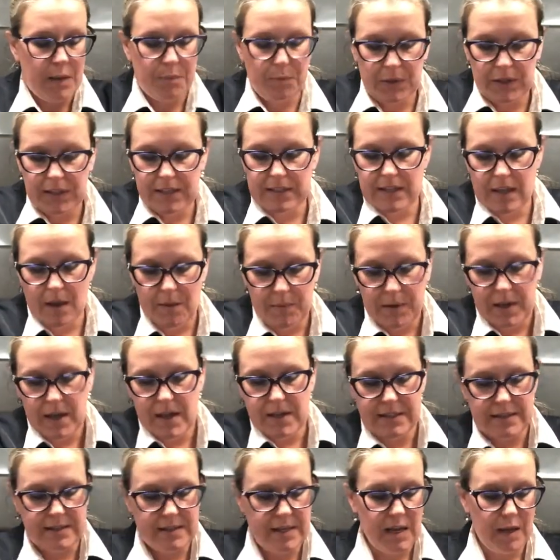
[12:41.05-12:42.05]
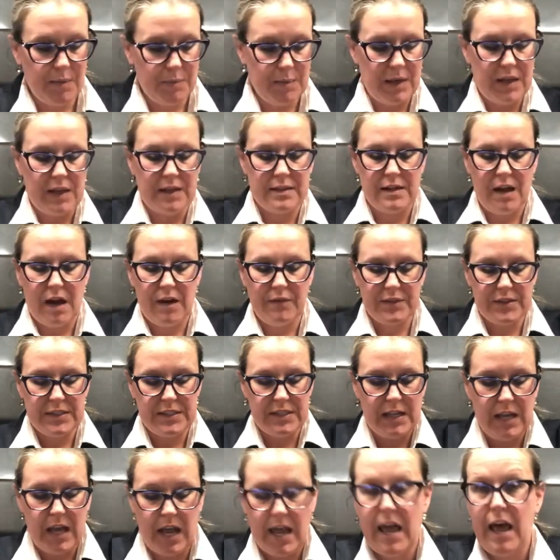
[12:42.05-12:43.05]
please tell me I stink, because
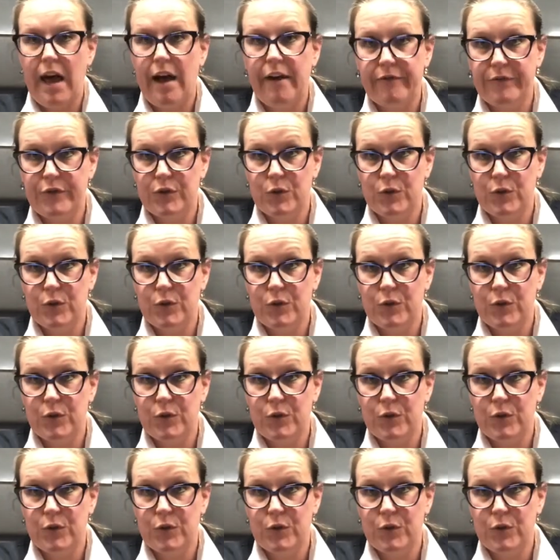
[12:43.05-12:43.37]
obviously I have